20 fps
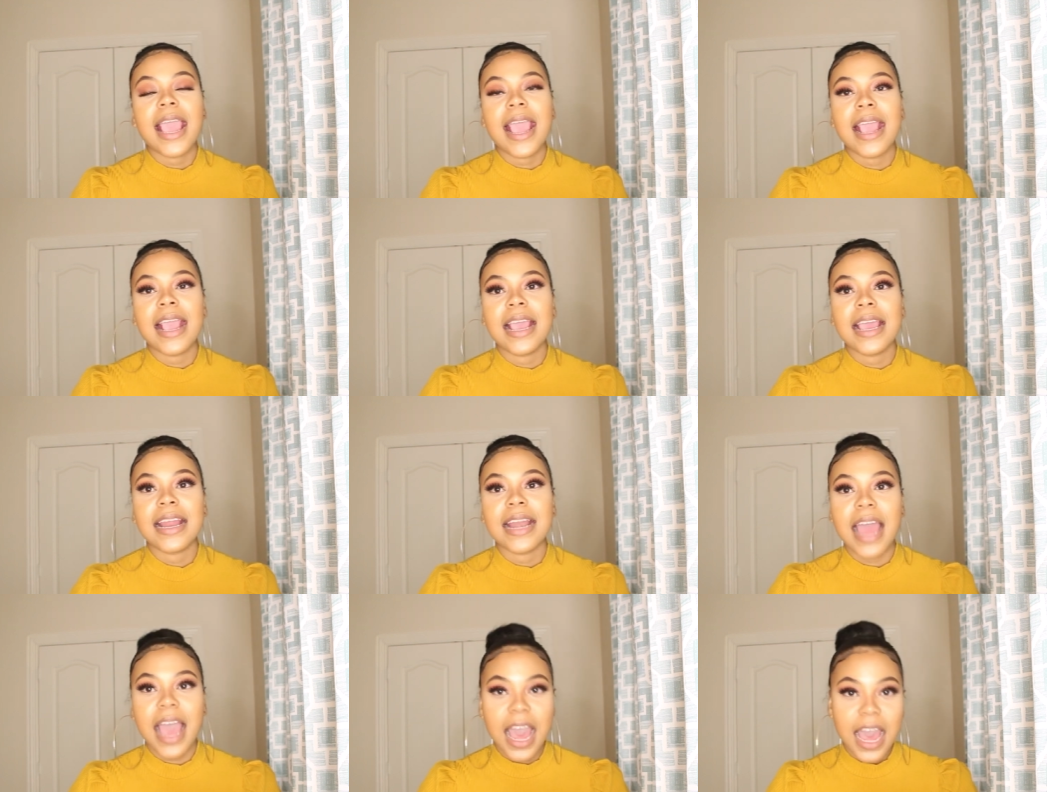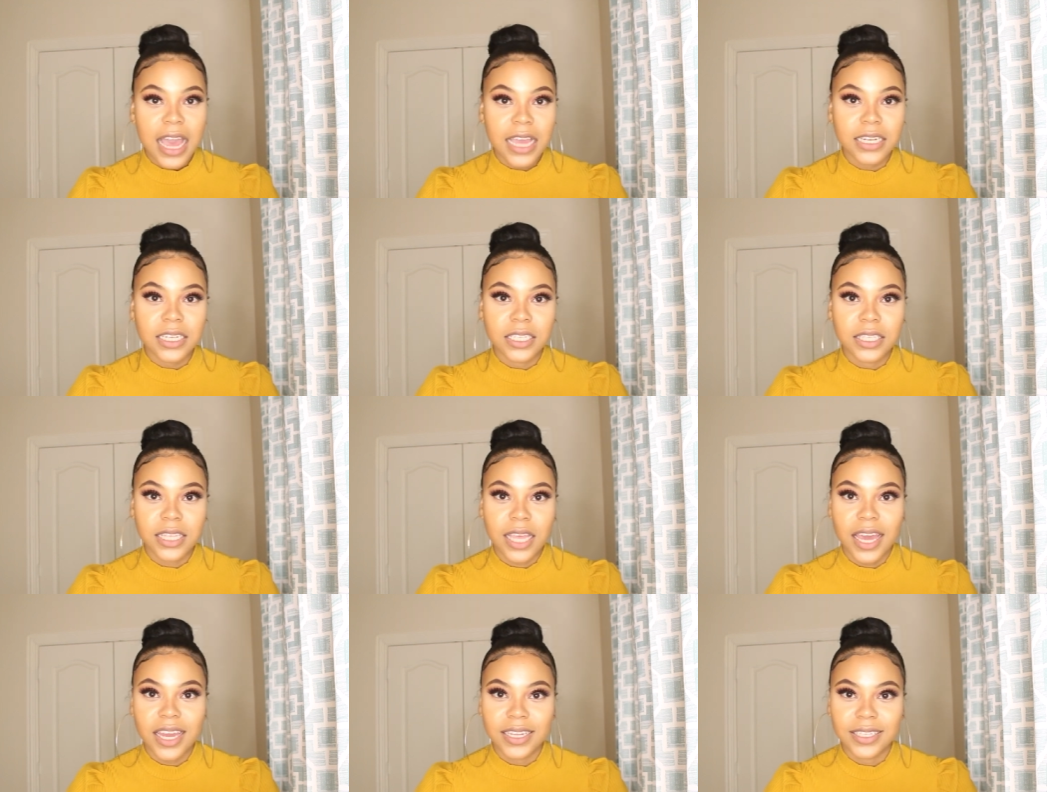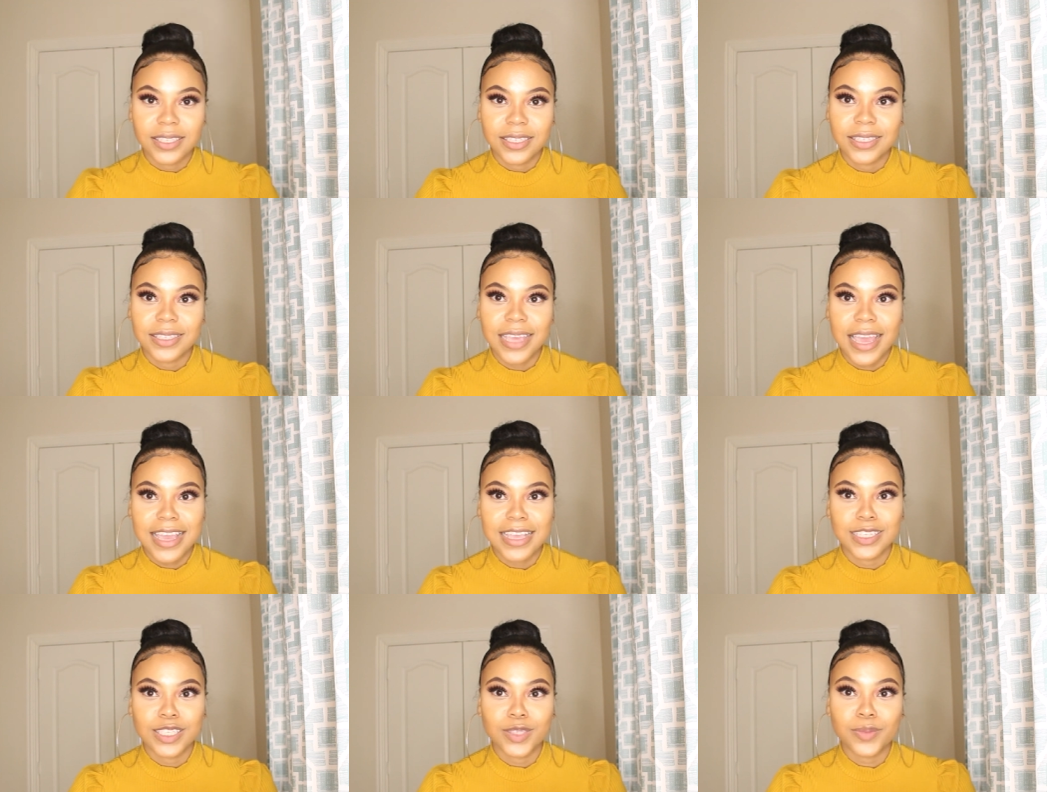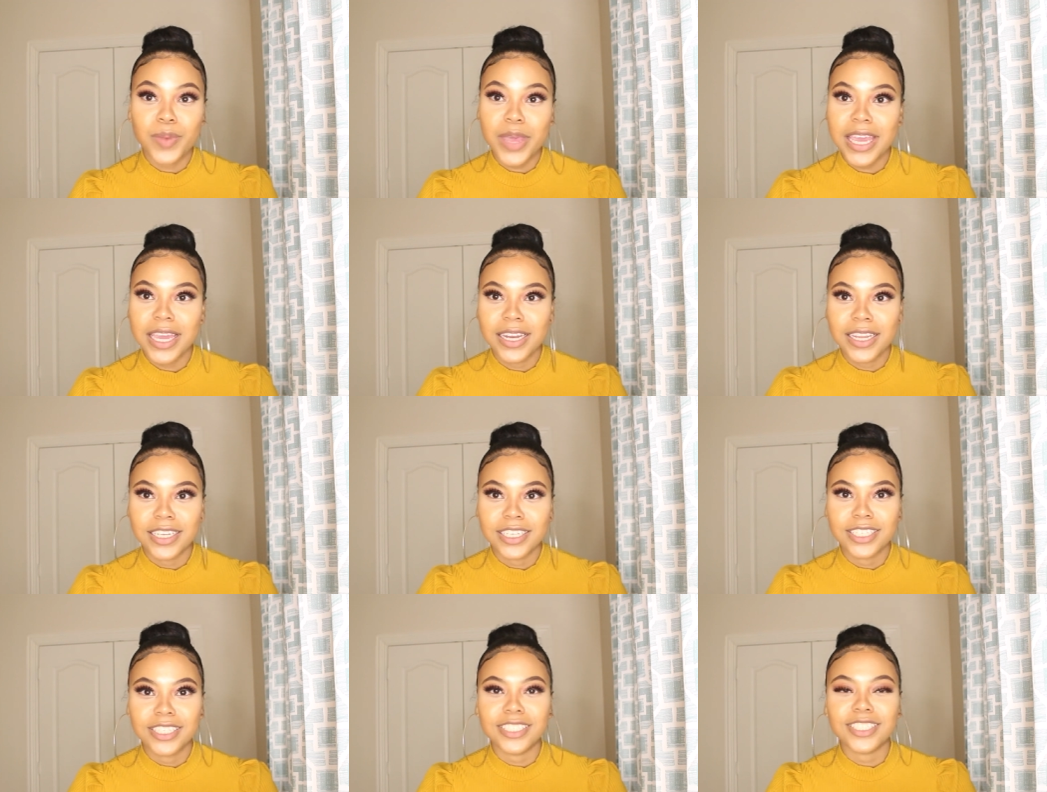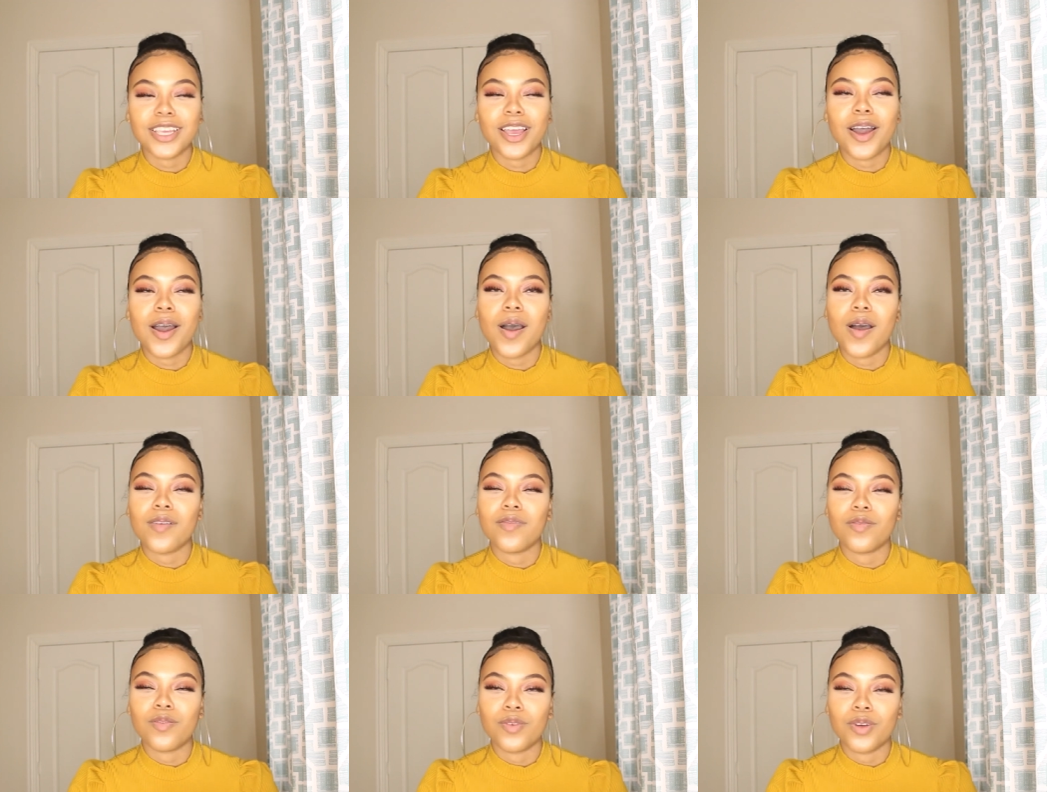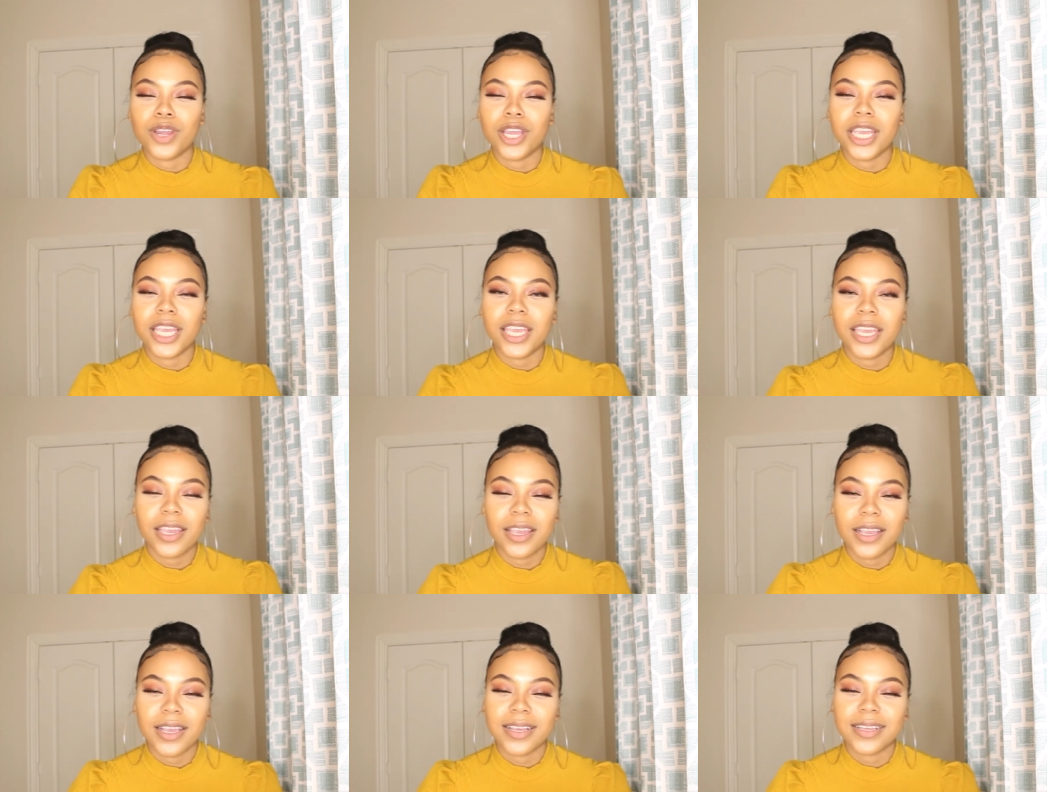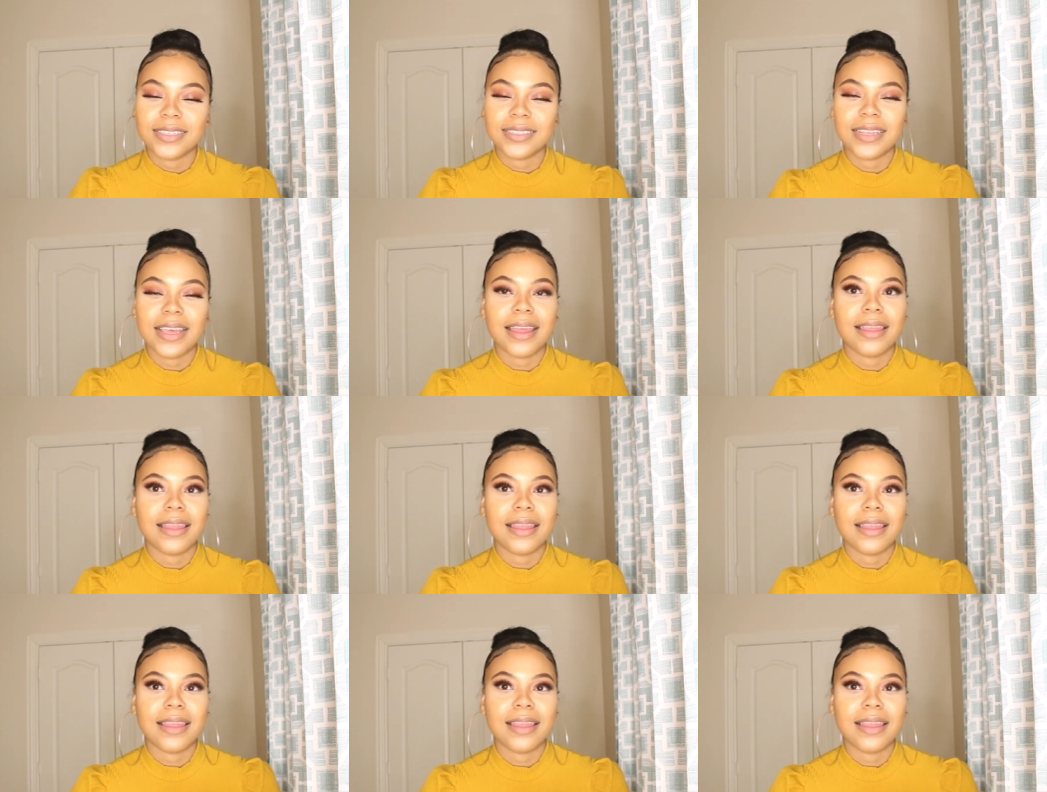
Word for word: And I decided to take Spanish all 4 years,